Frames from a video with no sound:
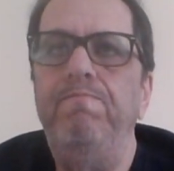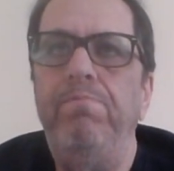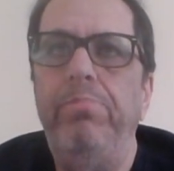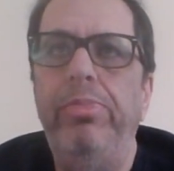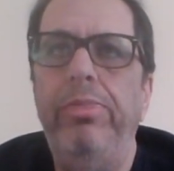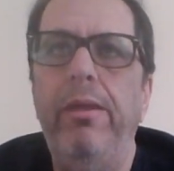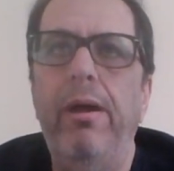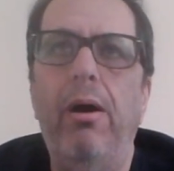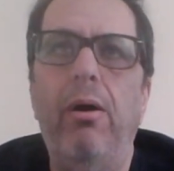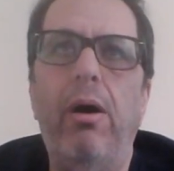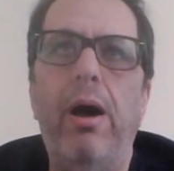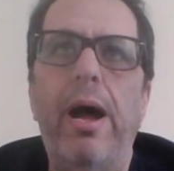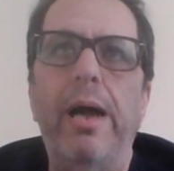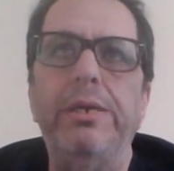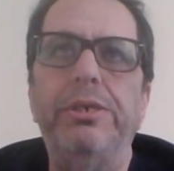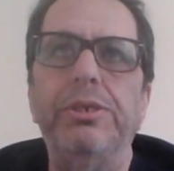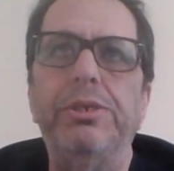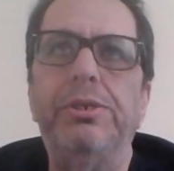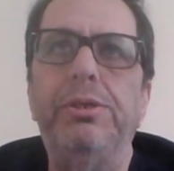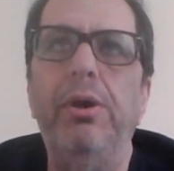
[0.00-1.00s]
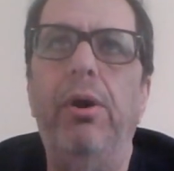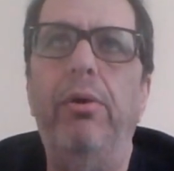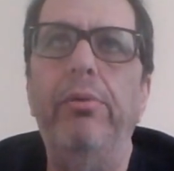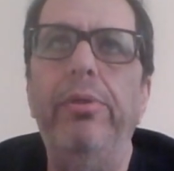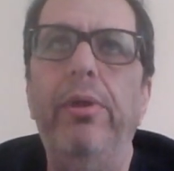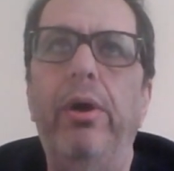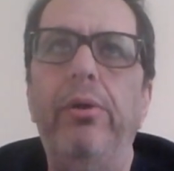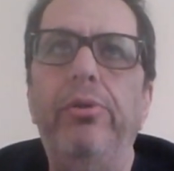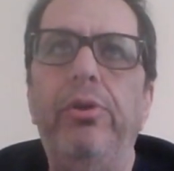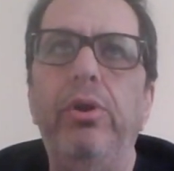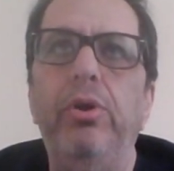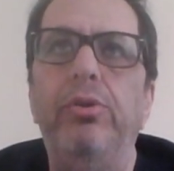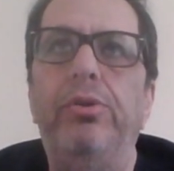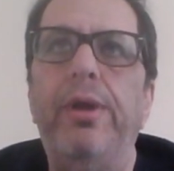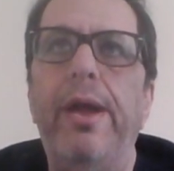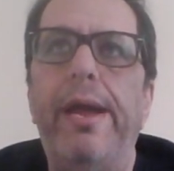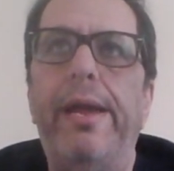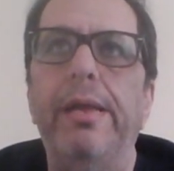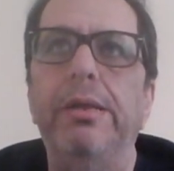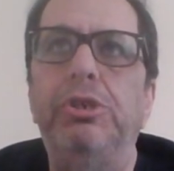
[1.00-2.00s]
no, I just don't know. Do you
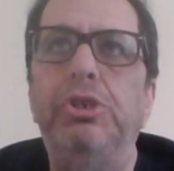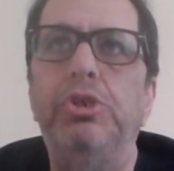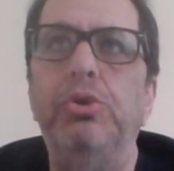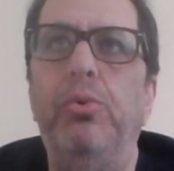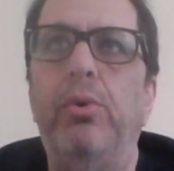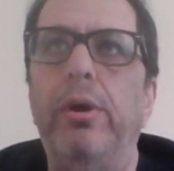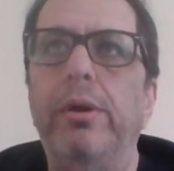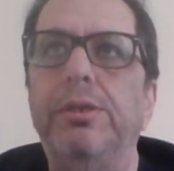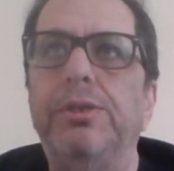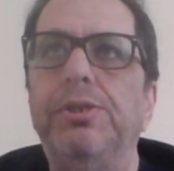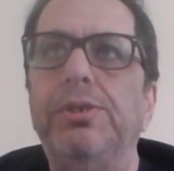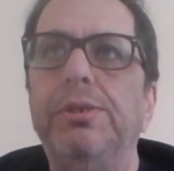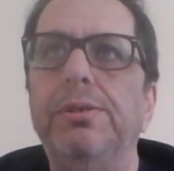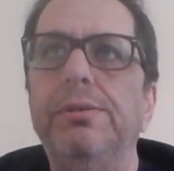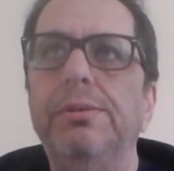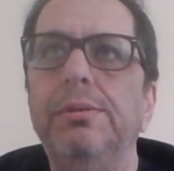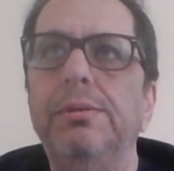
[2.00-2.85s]
take insurance?